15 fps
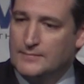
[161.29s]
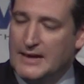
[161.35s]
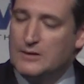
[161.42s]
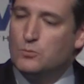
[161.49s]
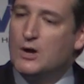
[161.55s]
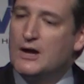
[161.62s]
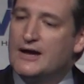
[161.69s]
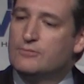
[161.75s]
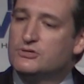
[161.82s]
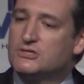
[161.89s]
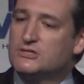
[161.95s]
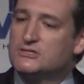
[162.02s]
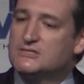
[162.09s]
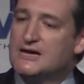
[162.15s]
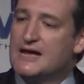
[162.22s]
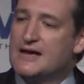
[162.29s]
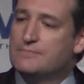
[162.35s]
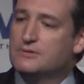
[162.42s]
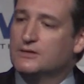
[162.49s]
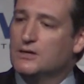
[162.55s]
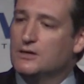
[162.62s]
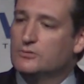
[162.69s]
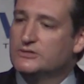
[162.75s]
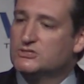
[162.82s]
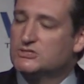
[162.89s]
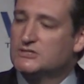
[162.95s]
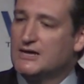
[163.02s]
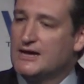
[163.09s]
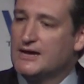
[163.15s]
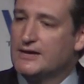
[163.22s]
And why was it timed to
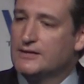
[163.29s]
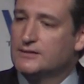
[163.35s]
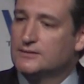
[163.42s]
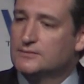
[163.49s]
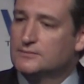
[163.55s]
coincide